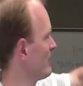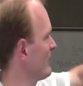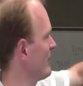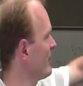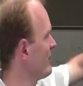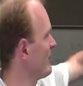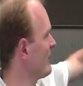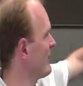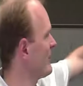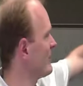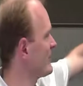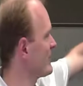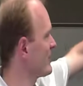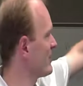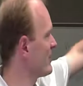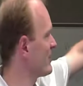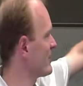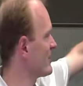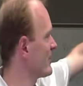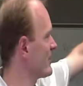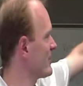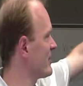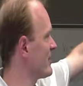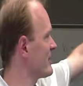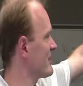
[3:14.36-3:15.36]
Wait.
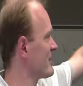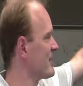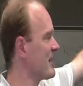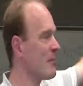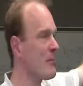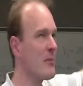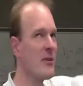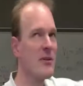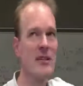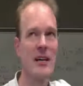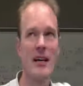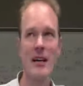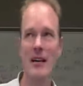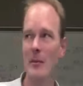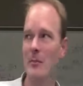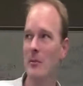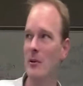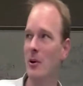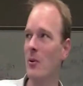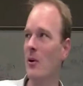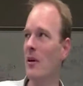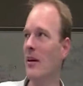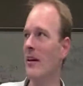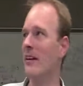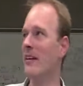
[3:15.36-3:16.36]
Should these numbers add up to
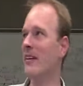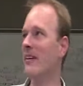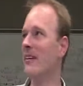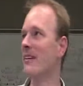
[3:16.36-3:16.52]
1?